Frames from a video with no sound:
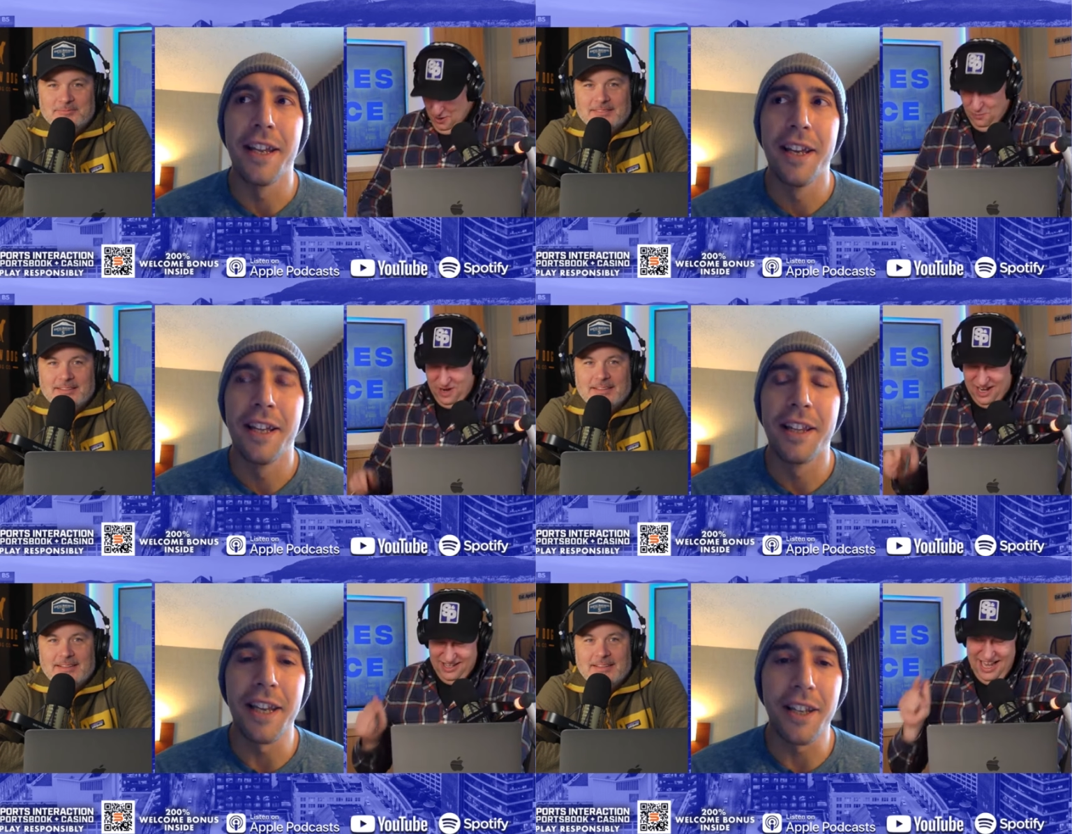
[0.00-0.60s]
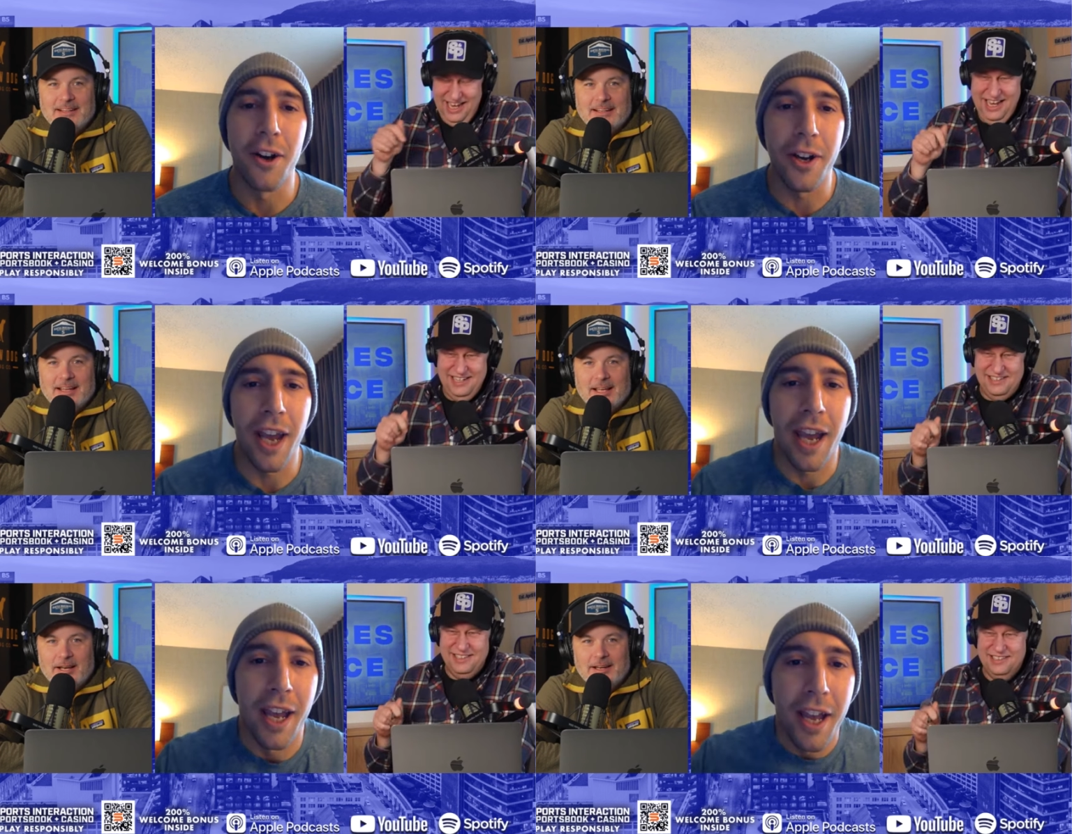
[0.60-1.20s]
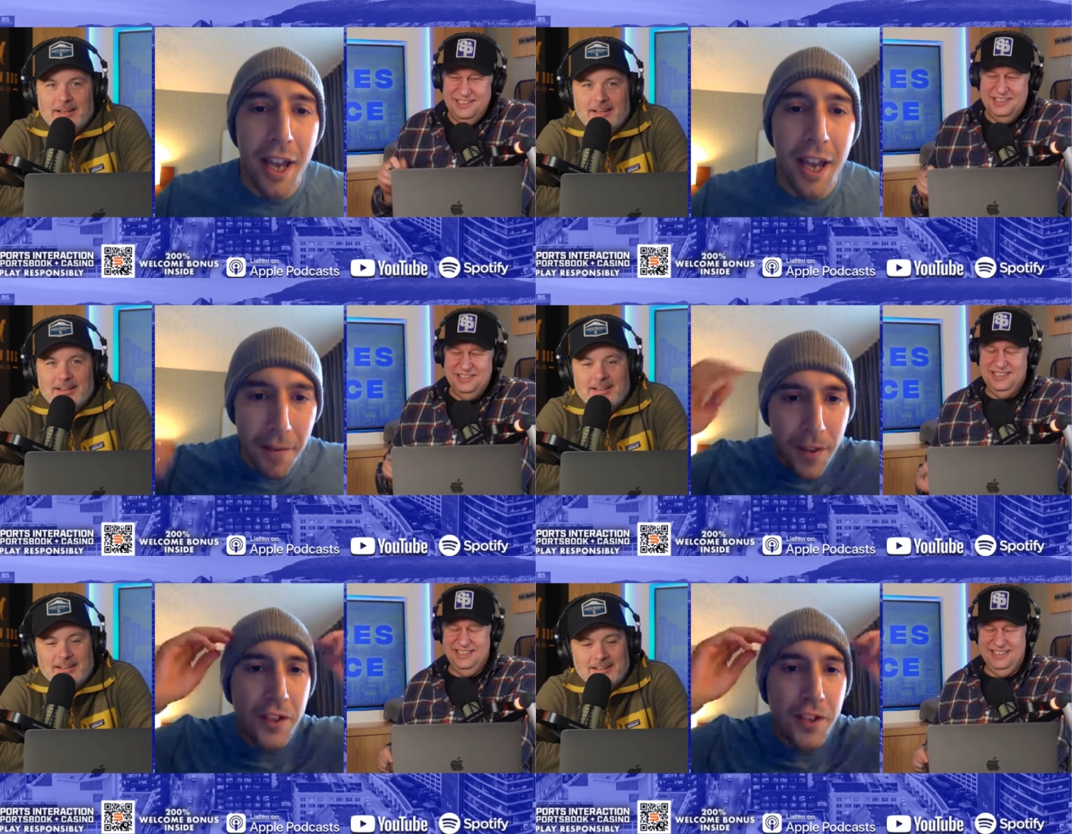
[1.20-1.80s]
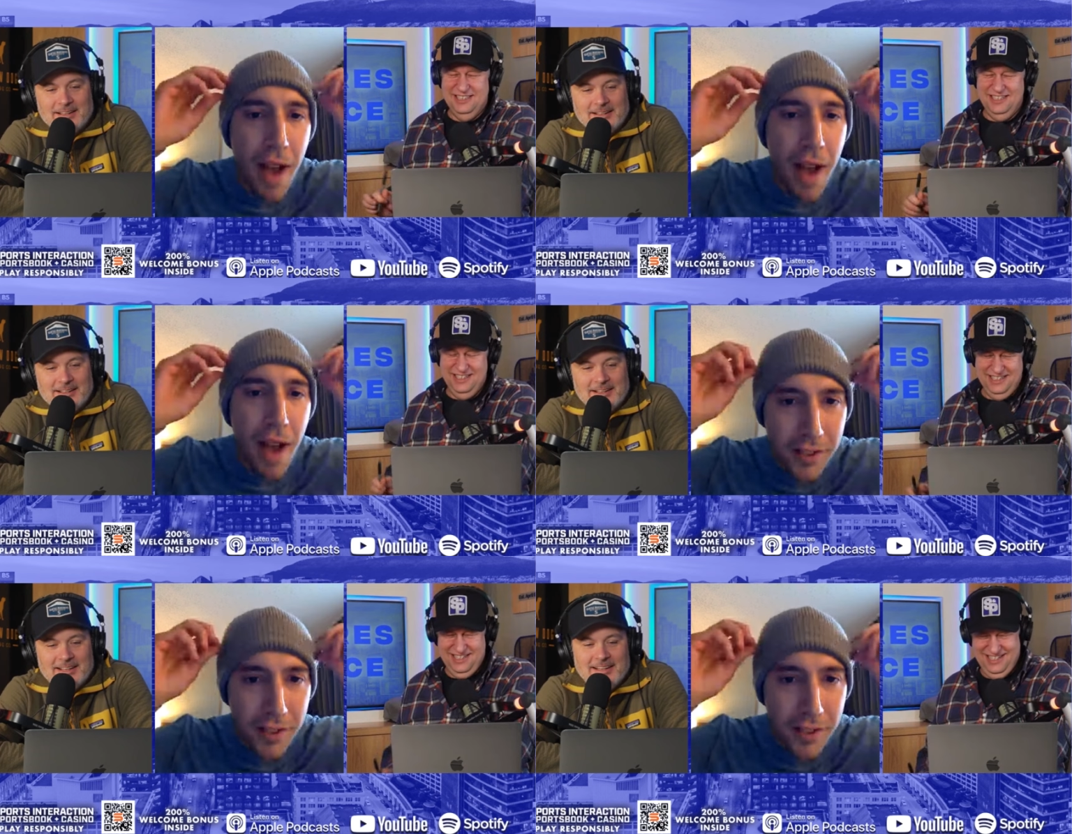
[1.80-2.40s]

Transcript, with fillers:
Speaker 1: Well, and, okay. If this is my mm-hmm.